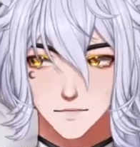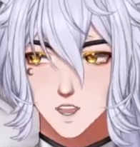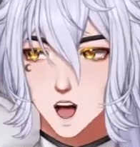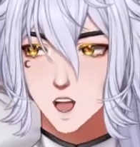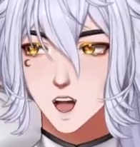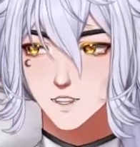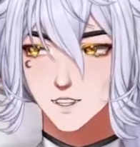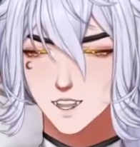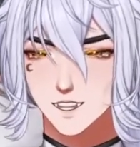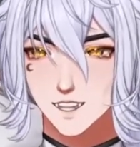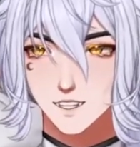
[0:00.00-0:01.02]
King
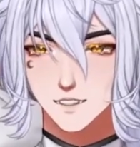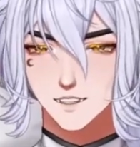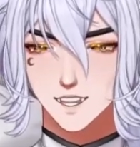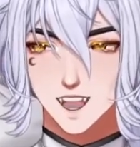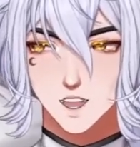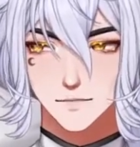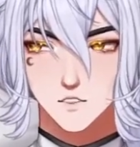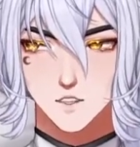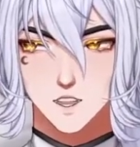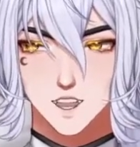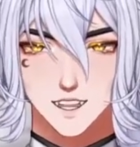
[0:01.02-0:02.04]
list, the Dinkabui
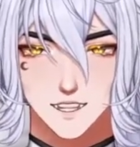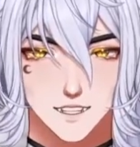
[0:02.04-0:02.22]
list.